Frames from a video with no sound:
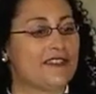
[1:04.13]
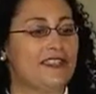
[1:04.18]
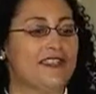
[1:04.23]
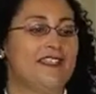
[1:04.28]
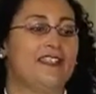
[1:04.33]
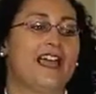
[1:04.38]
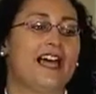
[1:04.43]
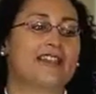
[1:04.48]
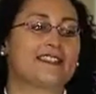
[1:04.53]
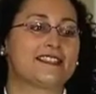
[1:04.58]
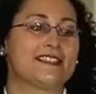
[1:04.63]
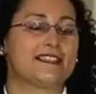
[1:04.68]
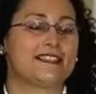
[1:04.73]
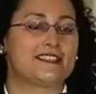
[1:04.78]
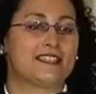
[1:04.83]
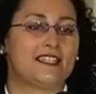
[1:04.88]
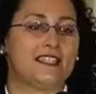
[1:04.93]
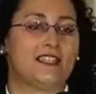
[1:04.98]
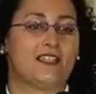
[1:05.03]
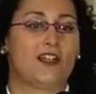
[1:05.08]
the
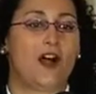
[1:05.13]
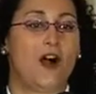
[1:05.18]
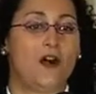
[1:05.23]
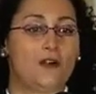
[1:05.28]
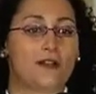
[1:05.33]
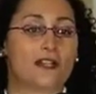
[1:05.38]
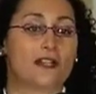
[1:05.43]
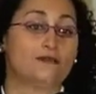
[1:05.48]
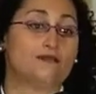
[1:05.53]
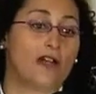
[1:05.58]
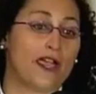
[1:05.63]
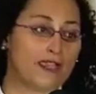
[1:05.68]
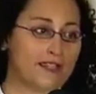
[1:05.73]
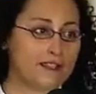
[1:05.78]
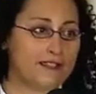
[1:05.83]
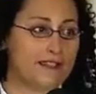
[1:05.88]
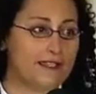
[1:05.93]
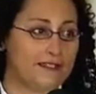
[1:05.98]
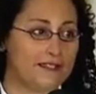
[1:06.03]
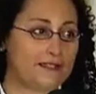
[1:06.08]
SEC already
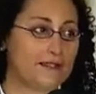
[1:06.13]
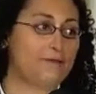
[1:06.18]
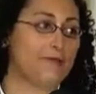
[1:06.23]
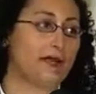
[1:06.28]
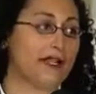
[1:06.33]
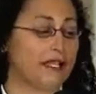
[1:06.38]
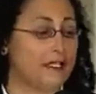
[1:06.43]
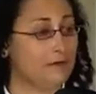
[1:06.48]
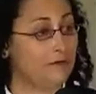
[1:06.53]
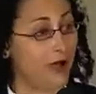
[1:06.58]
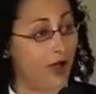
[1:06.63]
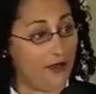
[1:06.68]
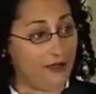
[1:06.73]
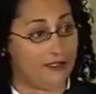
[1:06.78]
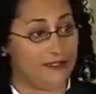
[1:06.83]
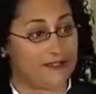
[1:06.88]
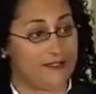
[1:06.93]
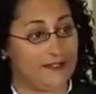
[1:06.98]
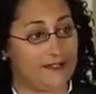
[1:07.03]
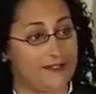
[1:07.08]
regulates money in
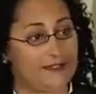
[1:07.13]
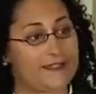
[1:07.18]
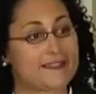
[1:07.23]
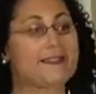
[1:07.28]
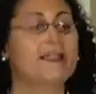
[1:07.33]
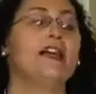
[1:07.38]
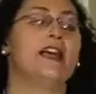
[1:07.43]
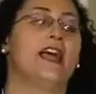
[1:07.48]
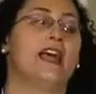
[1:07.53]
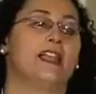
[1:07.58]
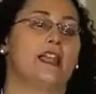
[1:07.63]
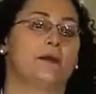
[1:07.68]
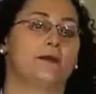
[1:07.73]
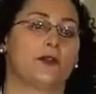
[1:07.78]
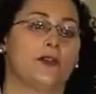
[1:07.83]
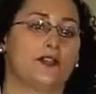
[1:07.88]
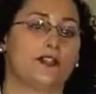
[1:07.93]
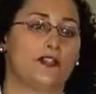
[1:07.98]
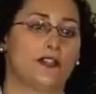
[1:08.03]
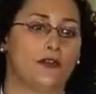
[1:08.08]
politics, and I'm
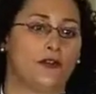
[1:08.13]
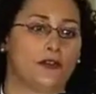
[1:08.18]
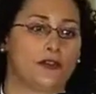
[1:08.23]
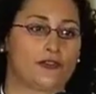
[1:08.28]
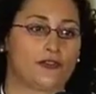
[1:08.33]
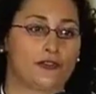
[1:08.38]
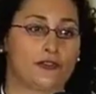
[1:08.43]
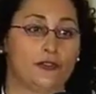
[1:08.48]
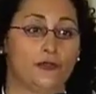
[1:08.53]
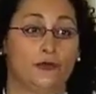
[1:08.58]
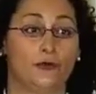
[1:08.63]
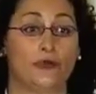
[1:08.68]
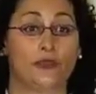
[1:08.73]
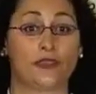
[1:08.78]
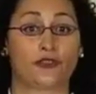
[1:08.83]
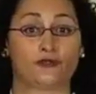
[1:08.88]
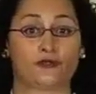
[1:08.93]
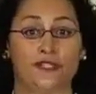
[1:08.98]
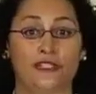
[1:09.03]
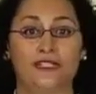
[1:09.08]
going to go through
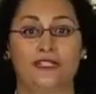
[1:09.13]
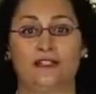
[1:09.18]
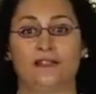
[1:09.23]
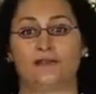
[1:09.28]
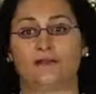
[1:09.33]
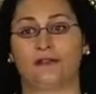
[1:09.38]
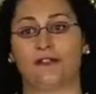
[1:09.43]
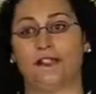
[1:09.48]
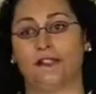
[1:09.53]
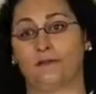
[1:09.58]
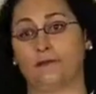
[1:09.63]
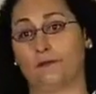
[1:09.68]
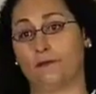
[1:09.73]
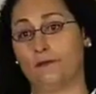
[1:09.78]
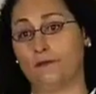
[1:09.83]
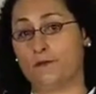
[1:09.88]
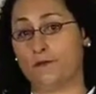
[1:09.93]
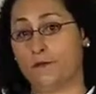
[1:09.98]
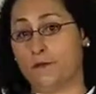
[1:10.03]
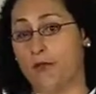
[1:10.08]
3 different
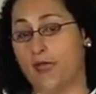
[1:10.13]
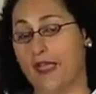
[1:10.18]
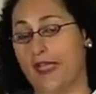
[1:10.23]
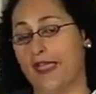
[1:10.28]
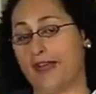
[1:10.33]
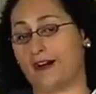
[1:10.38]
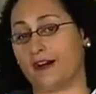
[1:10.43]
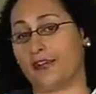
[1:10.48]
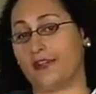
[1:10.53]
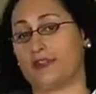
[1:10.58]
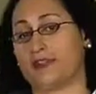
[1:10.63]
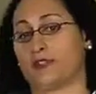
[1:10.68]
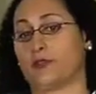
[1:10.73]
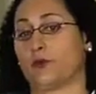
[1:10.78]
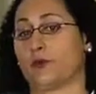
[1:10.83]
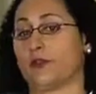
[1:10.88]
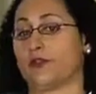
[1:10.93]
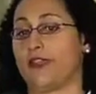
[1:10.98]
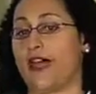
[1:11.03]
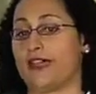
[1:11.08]
areas
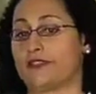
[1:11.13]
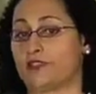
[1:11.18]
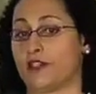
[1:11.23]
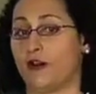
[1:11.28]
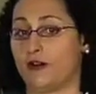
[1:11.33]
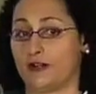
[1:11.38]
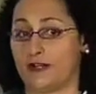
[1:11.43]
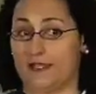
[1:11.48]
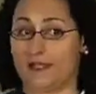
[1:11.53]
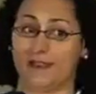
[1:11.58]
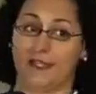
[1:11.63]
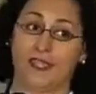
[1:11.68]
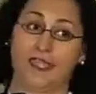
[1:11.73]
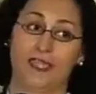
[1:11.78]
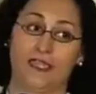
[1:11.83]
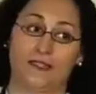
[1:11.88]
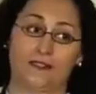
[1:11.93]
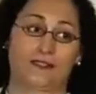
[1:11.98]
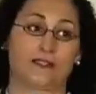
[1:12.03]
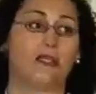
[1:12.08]
where that's already the
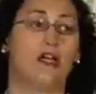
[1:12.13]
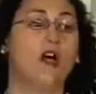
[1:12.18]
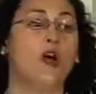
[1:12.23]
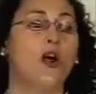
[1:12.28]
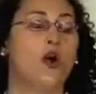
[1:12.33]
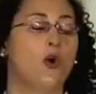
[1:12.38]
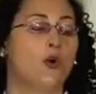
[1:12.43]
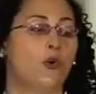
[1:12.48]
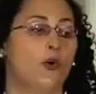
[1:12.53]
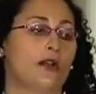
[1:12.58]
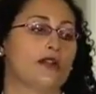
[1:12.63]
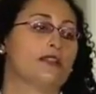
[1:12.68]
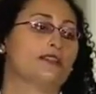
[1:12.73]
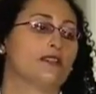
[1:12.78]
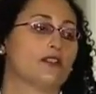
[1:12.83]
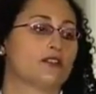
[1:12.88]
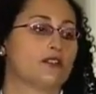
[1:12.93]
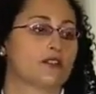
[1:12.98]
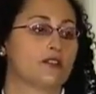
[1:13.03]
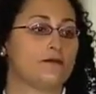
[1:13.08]
case. One is
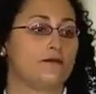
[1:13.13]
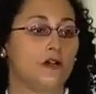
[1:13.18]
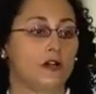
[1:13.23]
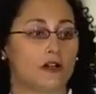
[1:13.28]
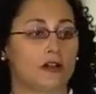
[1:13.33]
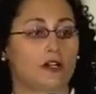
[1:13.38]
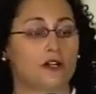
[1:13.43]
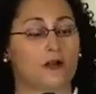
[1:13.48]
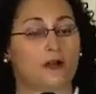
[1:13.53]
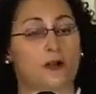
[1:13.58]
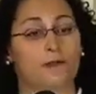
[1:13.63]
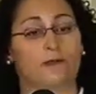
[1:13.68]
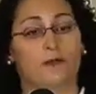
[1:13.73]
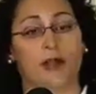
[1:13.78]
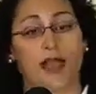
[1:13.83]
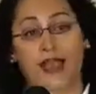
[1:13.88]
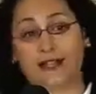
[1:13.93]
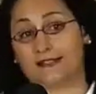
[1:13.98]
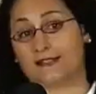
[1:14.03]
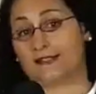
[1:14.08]
under the Foreign Corrupt
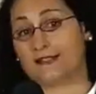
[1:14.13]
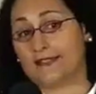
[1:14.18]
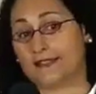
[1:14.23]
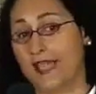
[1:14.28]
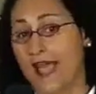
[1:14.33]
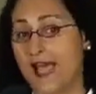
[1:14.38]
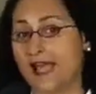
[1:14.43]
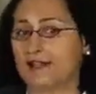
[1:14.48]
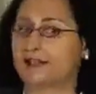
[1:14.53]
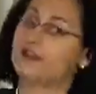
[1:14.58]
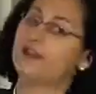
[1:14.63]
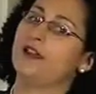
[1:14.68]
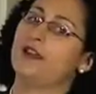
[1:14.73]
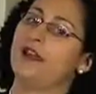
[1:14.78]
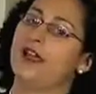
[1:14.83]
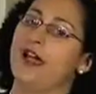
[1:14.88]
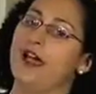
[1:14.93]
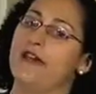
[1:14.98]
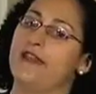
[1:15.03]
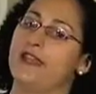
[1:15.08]
Practices Act,
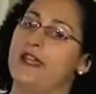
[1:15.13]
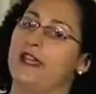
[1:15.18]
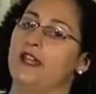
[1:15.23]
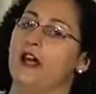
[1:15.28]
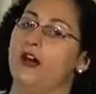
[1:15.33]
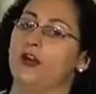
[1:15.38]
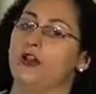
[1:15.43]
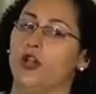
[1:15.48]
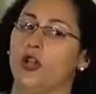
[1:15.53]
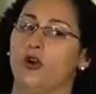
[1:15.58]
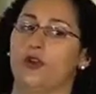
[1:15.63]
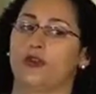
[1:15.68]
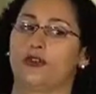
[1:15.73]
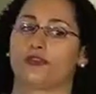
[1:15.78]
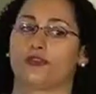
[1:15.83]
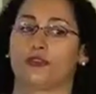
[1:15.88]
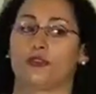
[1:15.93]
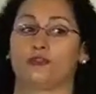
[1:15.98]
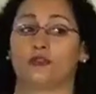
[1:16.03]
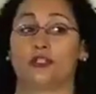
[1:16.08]
and then I'll go
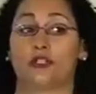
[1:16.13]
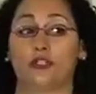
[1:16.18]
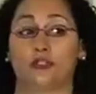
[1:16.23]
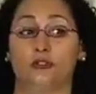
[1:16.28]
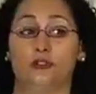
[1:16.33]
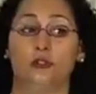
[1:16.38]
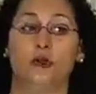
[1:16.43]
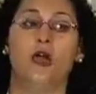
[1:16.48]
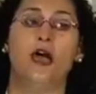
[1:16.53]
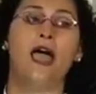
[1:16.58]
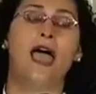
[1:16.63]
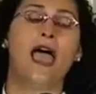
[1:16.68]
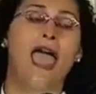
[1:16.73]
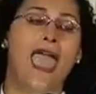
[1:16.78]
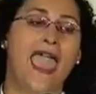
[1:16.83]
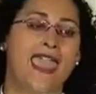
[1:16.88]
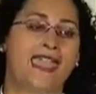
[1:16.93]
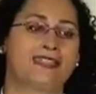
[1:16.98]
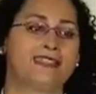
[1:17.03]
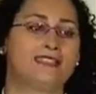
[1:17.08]
through 2
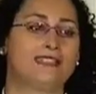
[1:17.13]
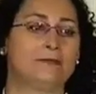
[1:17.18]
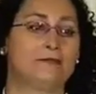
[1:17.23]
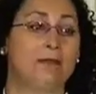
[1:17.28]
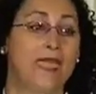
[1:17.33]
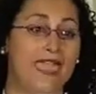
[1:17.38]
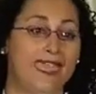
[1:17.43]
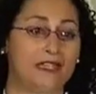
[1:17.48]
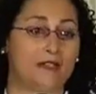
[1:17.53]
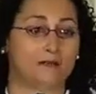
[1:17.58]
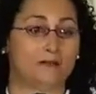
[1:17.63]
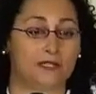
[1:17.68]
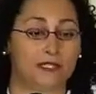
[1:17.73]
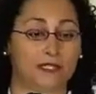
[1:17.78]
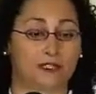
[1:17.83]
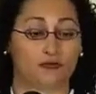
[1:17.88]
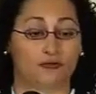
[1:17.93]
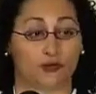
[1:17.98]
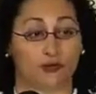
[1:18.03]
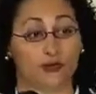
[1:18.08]

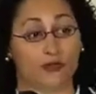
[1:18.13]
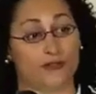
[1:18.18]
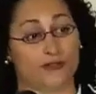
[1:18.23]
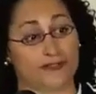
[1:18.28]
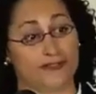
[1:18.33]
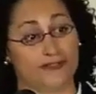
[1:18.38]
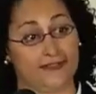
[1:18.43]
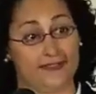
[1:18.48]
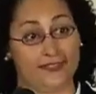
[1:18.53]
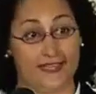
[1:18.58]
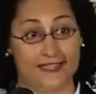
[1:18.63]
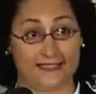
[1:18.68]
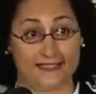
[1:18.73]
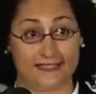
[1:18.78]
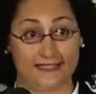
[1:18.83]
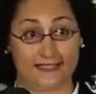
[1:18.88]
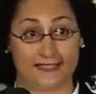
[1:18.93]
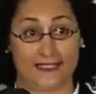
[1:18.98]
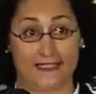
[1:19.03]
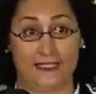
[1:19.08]
anti-pay-to-play rules that the
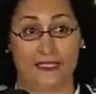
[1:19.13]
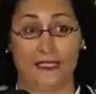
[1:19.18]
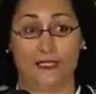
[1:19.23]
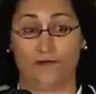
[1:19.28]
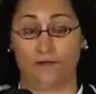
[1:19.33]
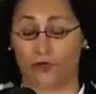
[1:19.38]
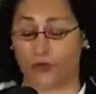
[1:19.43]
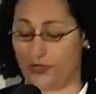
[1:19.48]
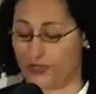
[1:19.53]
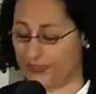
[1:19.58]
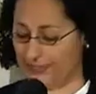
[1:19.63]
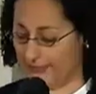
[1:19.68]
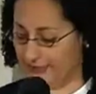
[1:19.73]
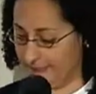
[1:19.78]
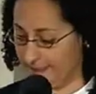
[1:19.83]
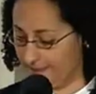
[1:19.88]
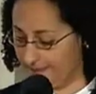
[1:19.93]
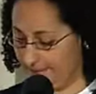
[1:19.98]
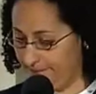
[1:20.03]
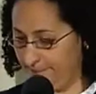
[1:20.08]
SEC
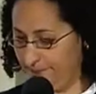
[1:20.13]
enforces.